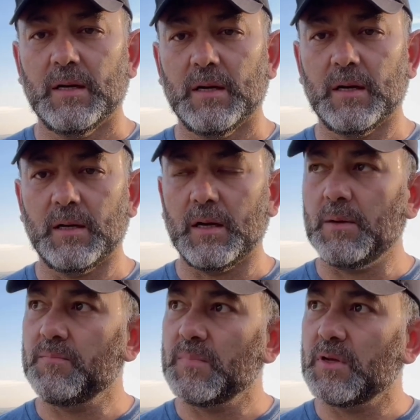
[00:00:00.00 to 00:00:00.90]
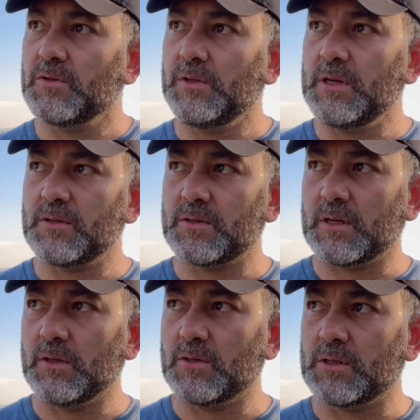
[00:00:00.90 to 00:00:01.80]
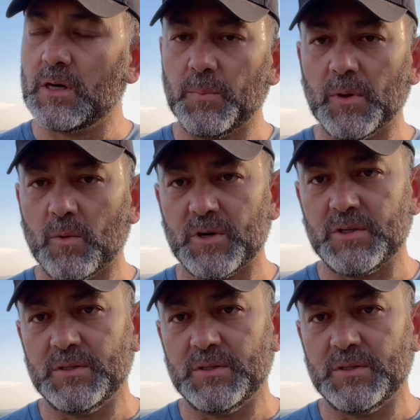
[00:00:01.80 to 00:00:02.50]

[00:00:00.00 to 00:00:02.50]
And today there's a couple of questions